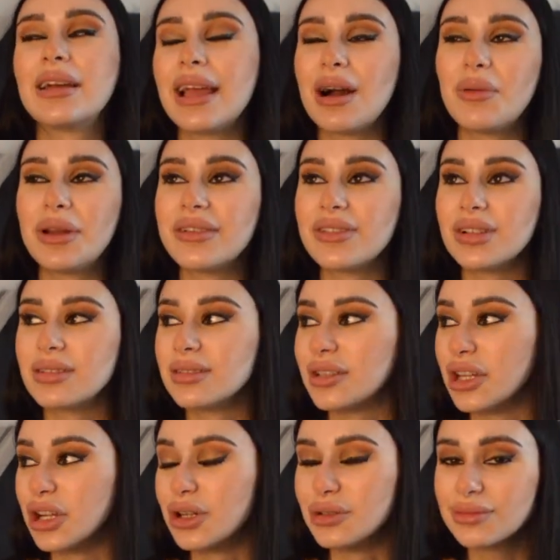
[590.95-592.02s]
yeah, whatever,
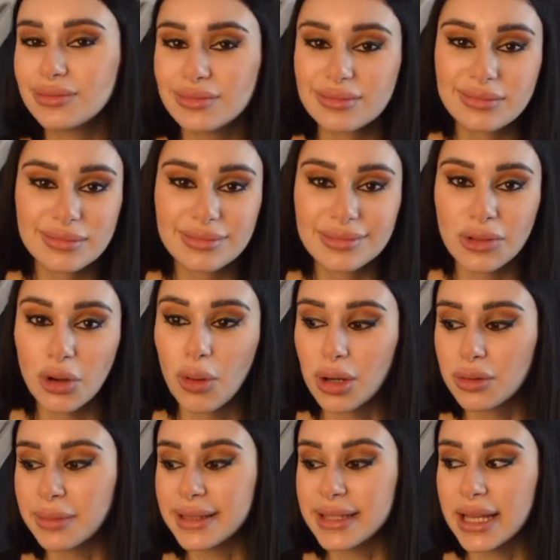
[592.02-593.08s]
you know, go on
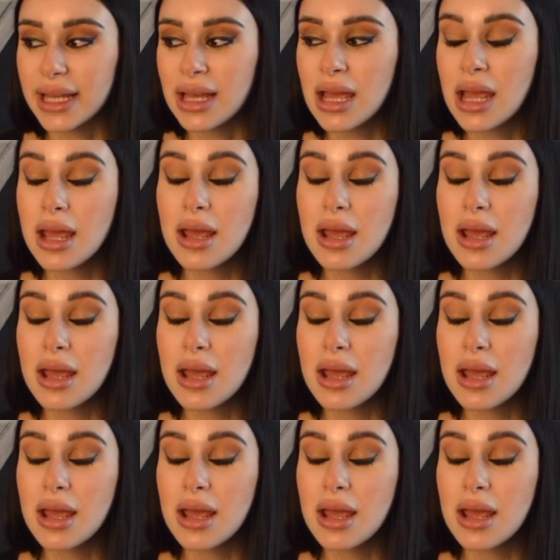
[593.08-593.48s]
with my day.